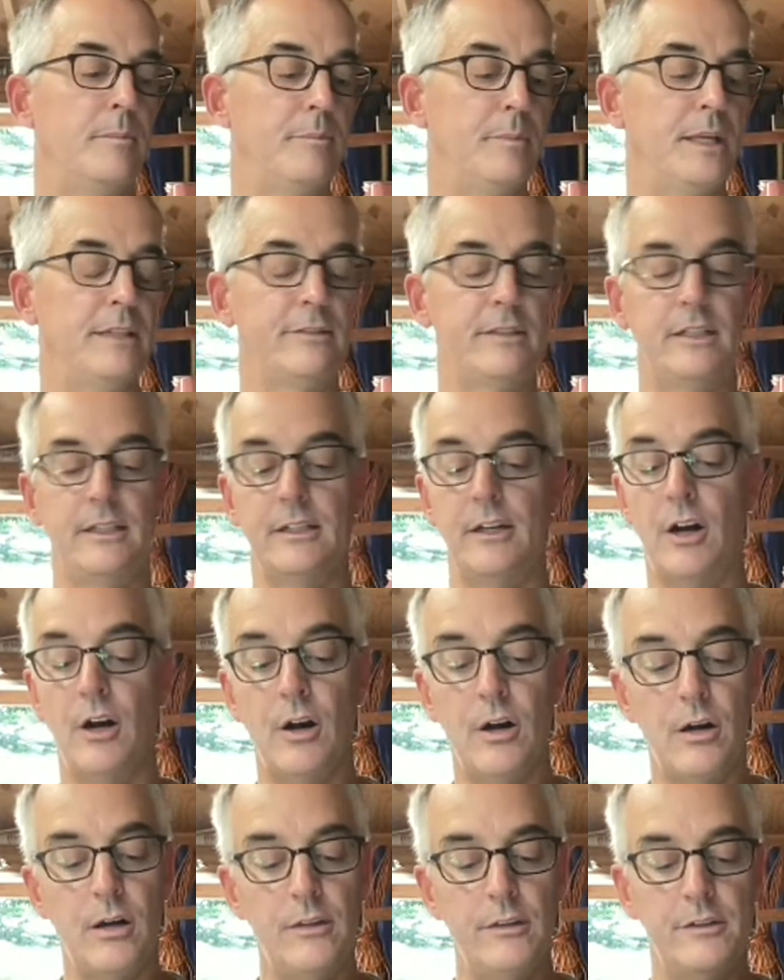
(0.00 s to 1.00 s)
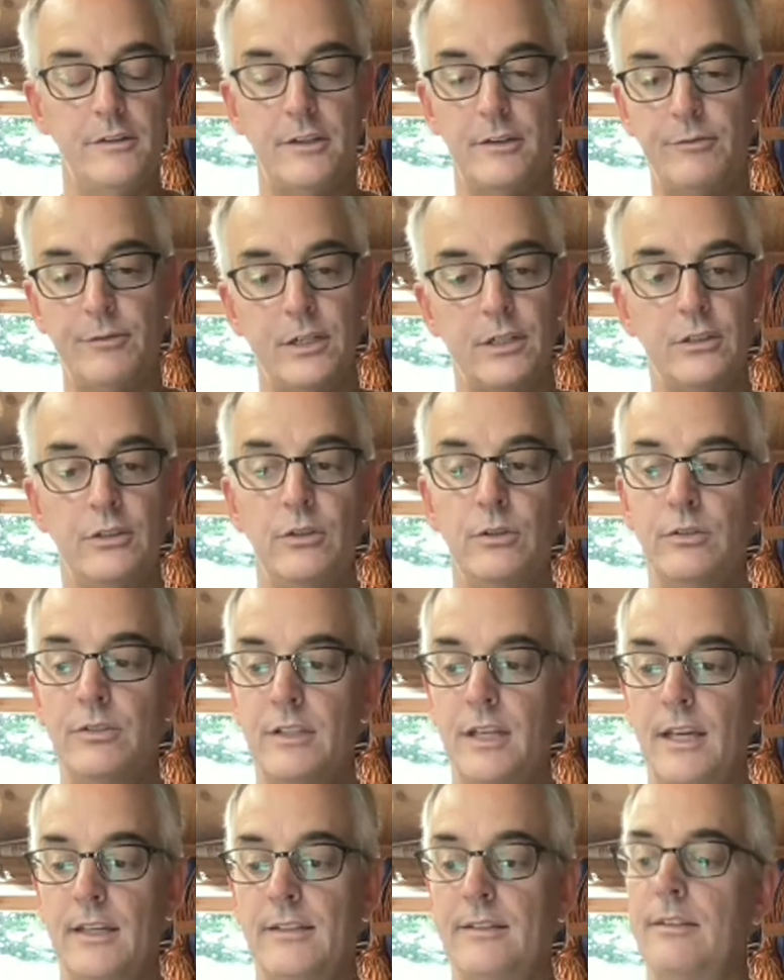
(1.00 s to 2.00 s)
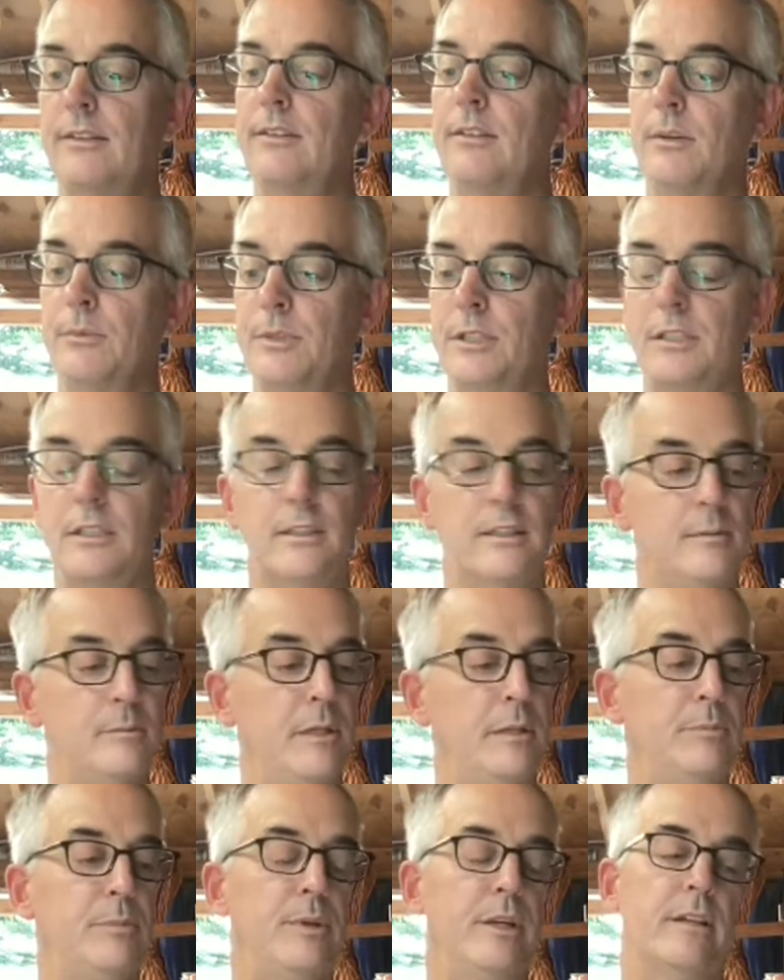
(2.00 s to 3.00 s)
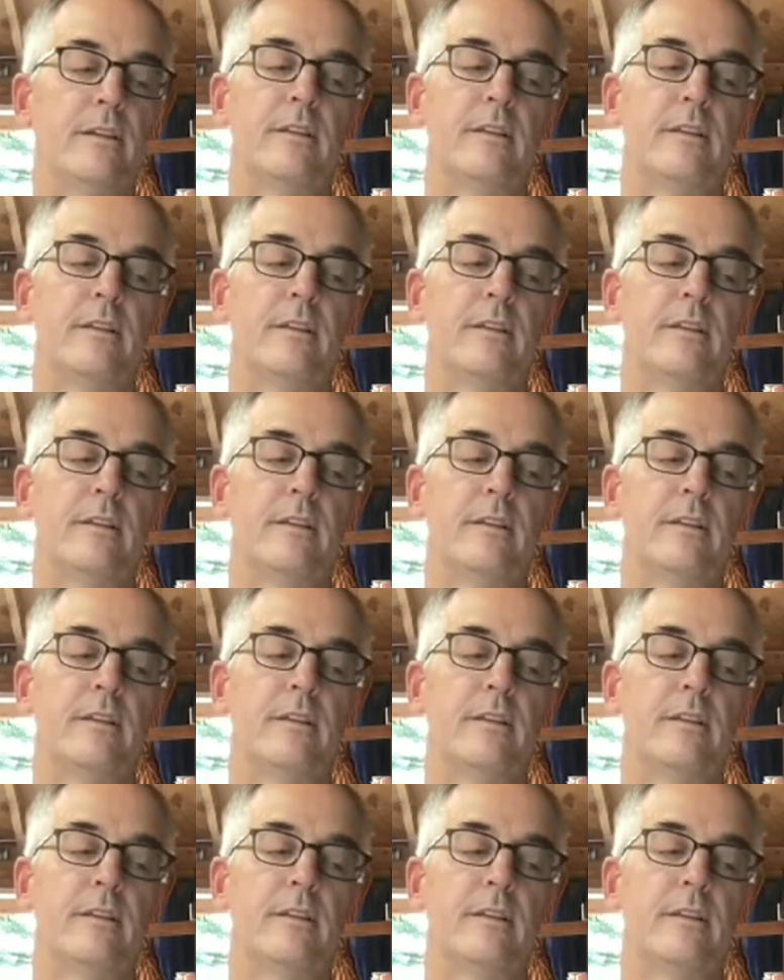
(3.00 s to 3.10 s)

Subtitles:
basically all the different use cases that we could come up with.